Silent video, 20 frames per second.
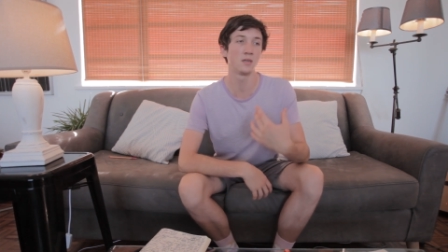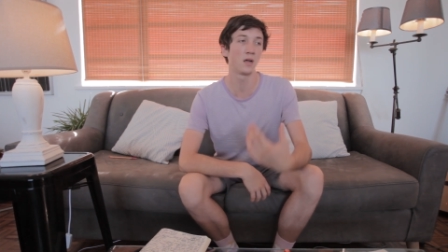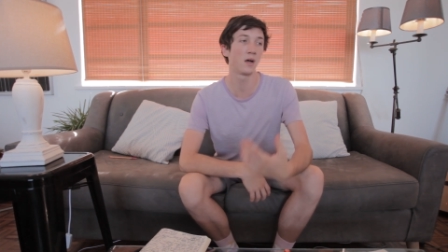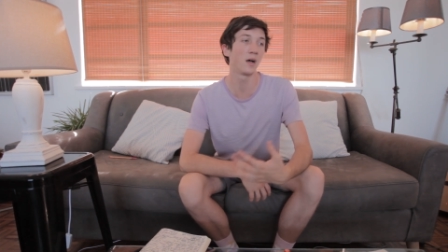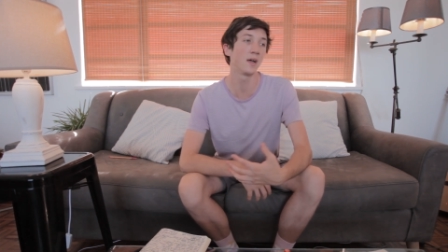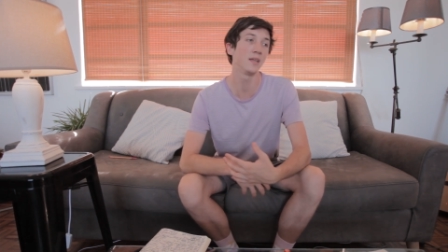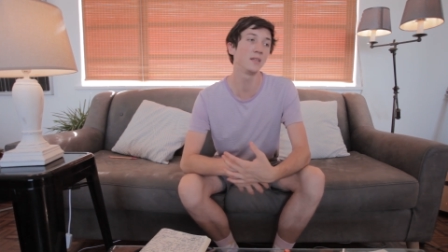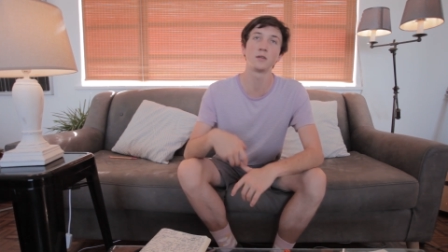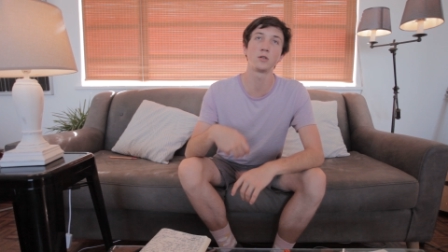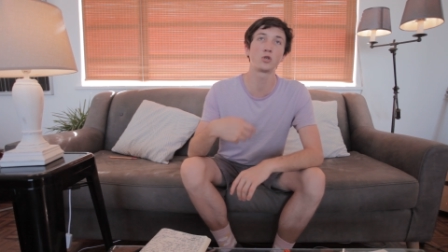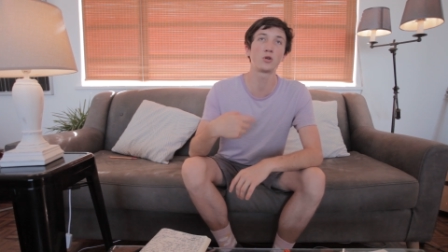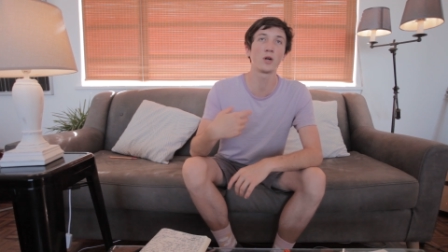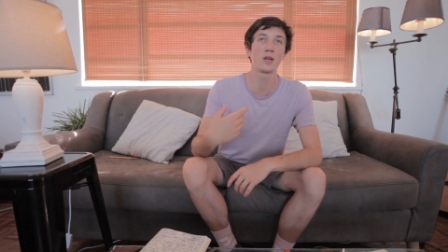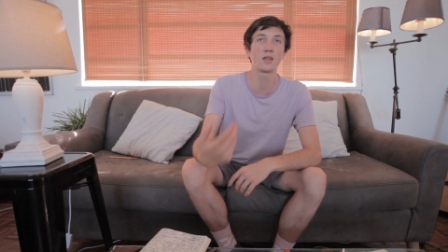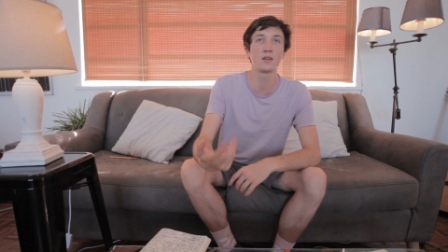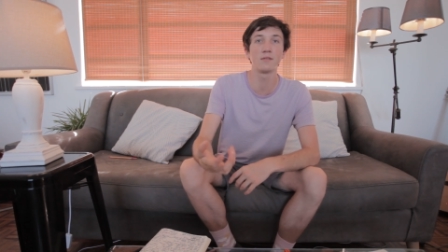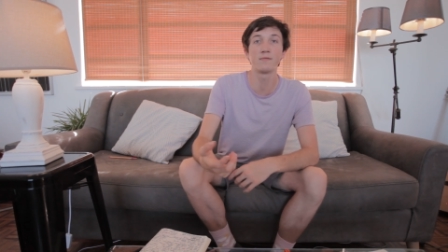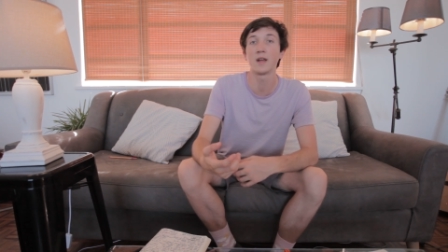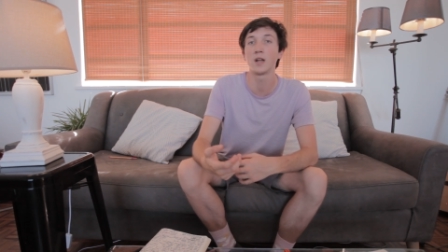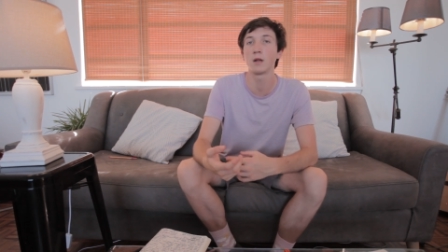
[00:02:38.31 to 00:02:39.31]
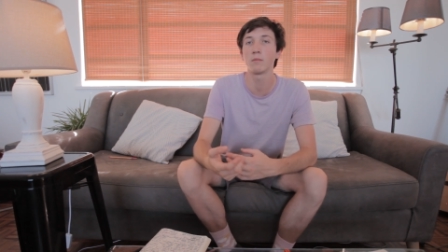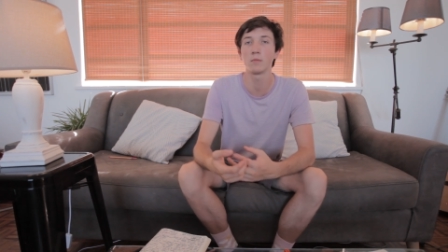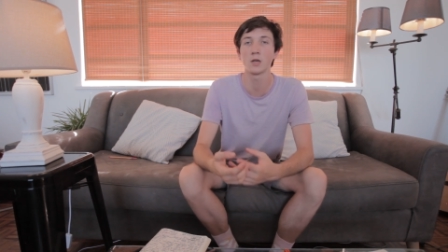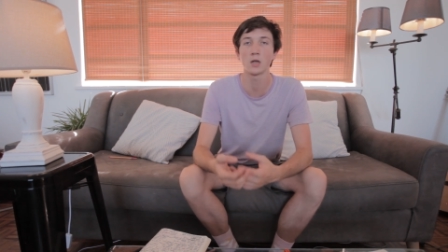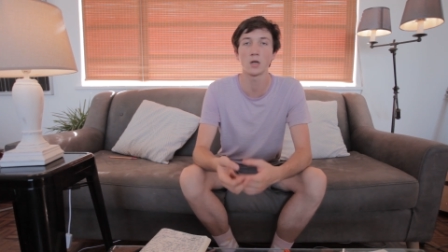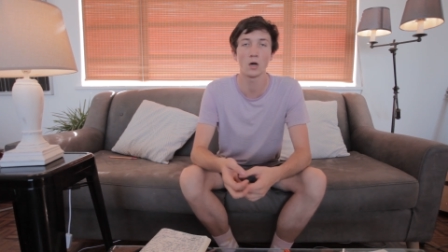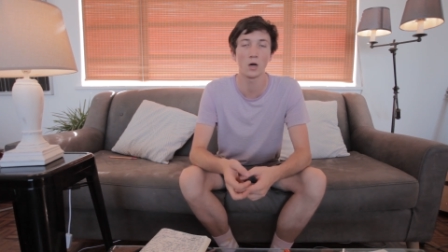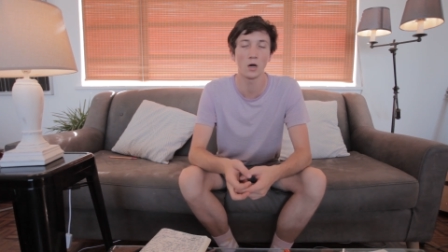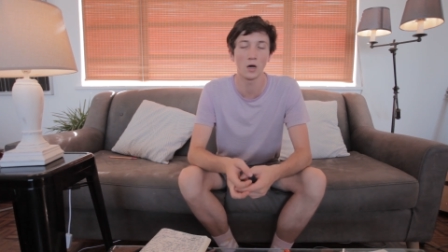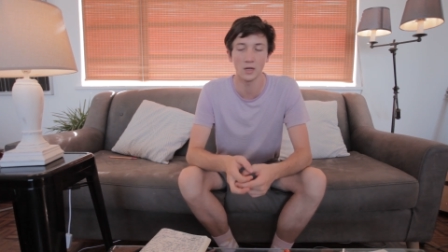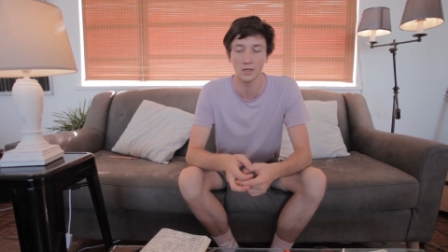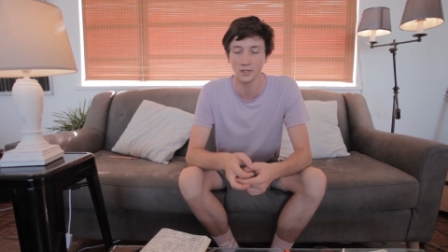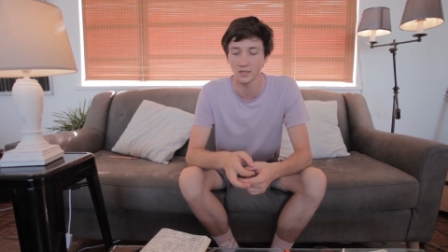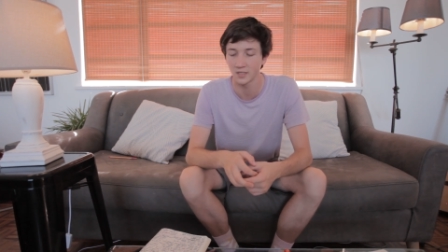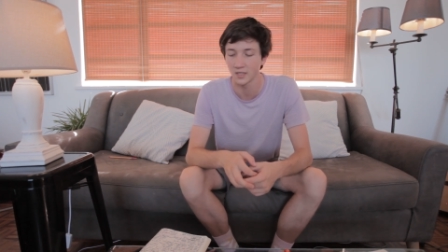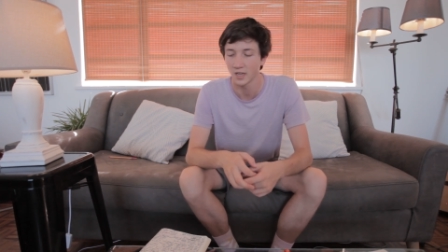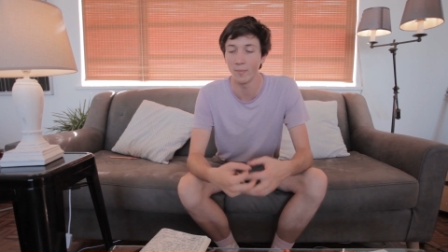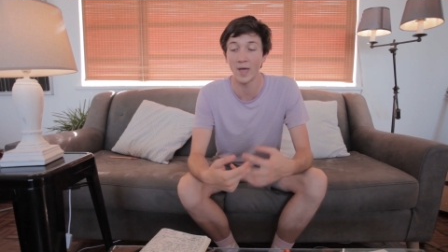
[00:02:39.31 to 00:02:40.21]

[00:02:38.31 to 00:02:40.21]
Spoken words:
knight, trick development cards,